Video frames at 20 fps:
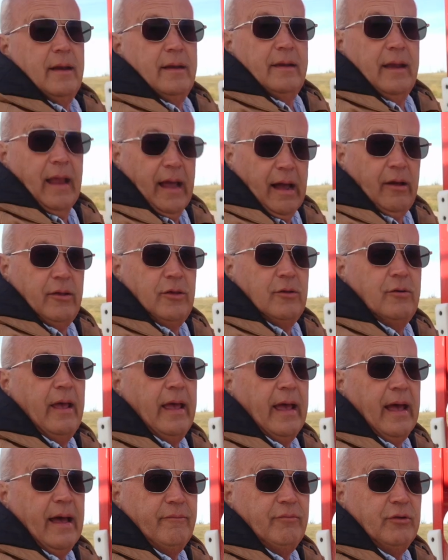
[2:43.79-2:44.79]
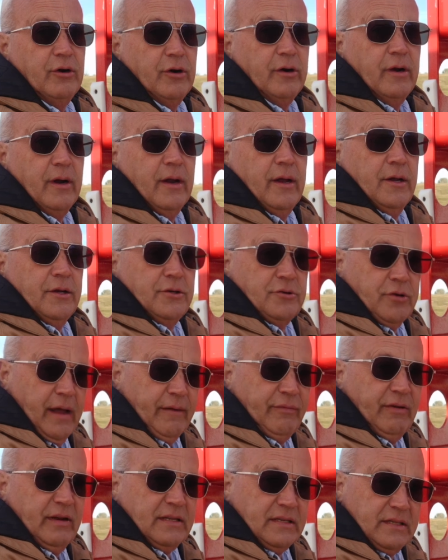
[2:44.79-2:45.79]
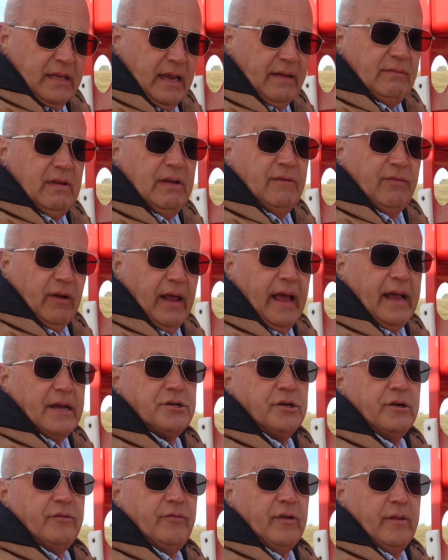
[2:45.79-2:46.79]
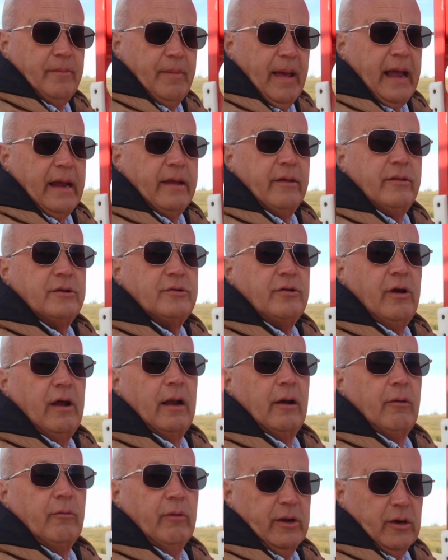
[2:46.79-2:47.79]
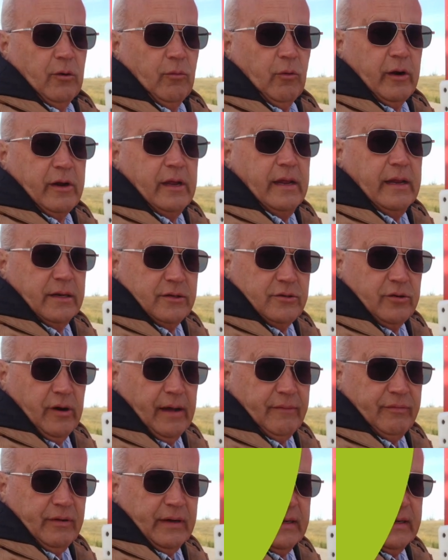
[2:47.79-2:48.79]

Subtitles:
Now you have your traffic safety flasher for the back of the trailer when you're working in traffic.